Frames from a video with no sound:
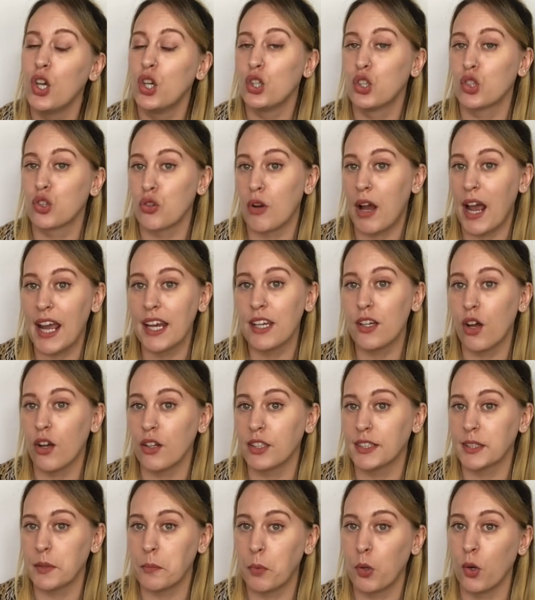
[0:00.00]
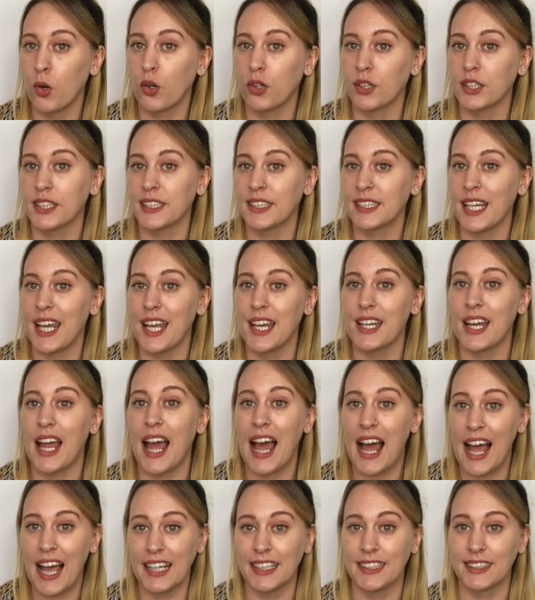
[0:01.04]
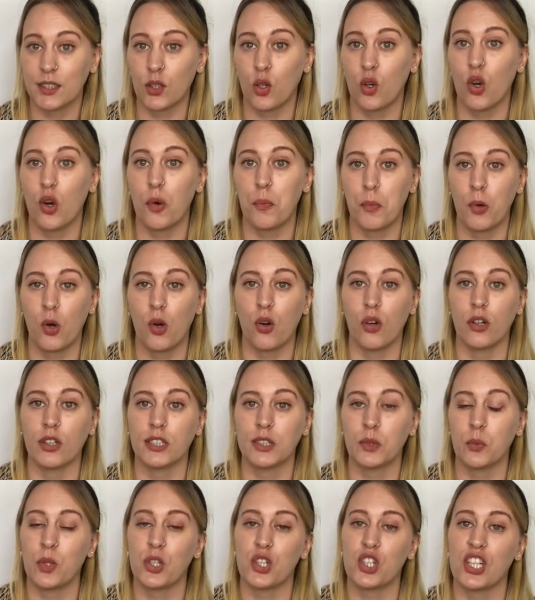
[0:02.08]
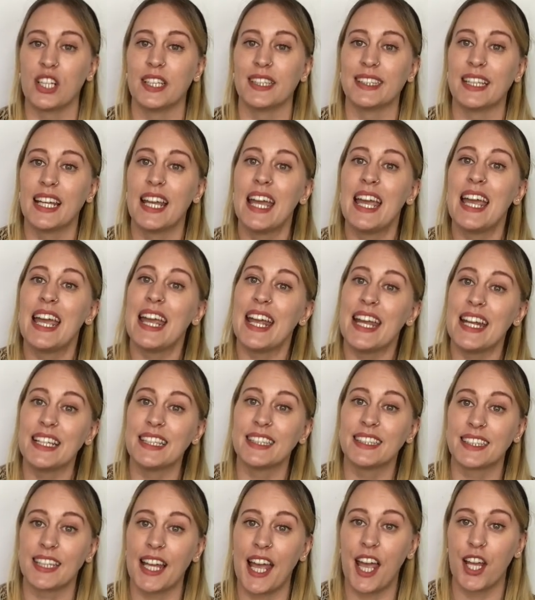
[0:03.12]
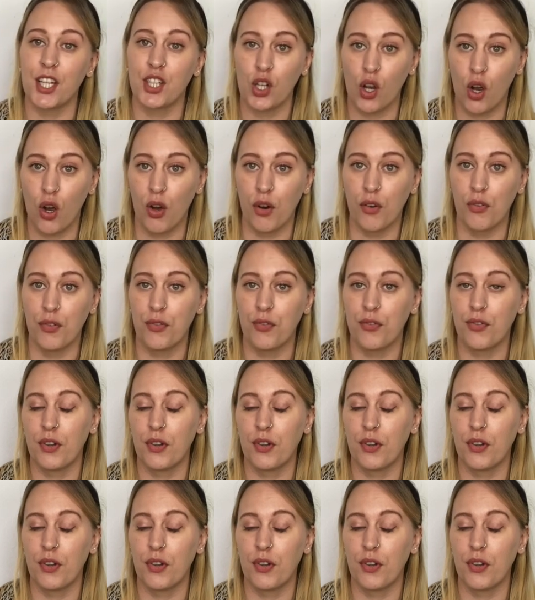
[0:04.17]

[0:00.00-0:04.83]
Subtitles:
try not to post an I saw post, which is in search of.